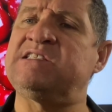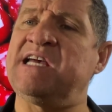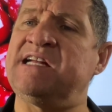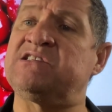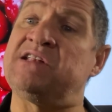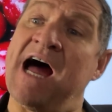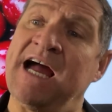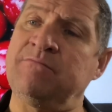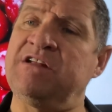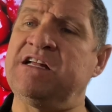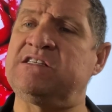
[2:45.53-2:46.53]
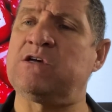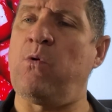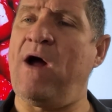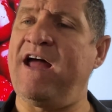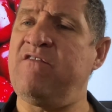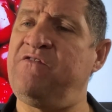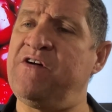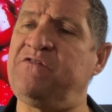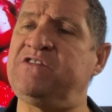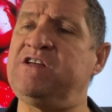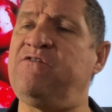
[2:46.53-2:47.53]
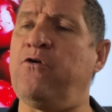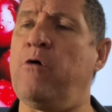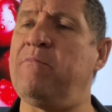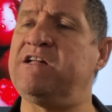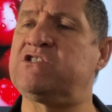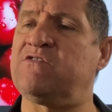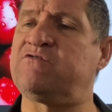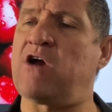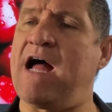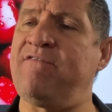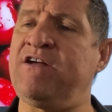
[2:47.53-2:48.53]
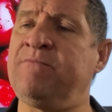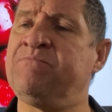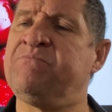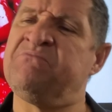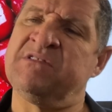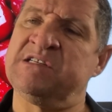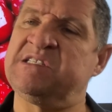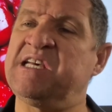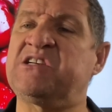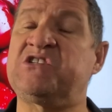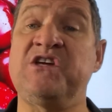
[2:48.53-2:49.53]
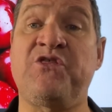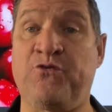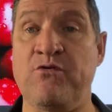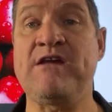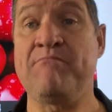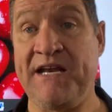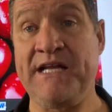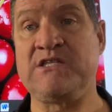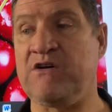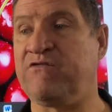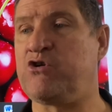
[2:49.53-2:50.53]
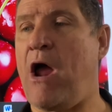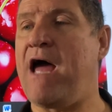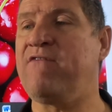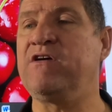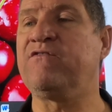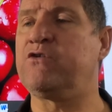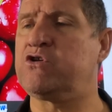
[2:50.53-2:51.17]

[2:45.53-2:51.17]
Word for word: cents, nine minutes away, 54 minutes of driving, 63 minutes of driving for